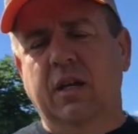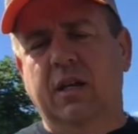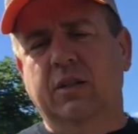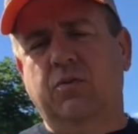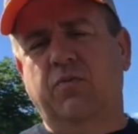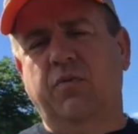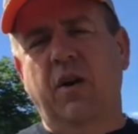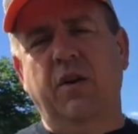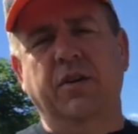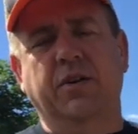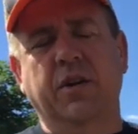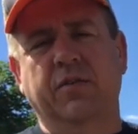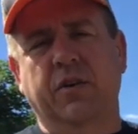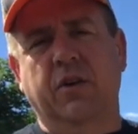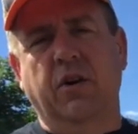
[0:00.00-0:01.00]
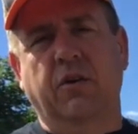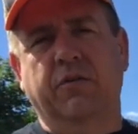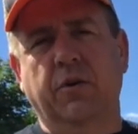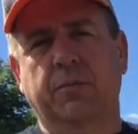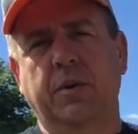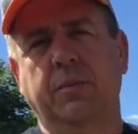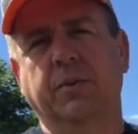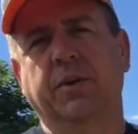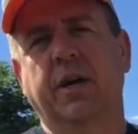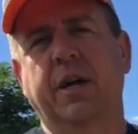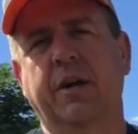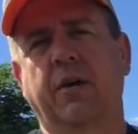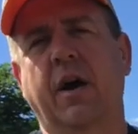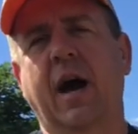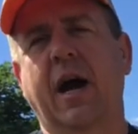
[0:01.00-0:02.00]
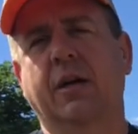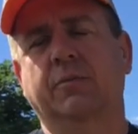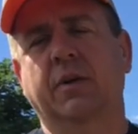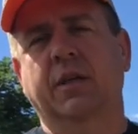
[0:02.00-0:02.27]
it's very difficult for people to interact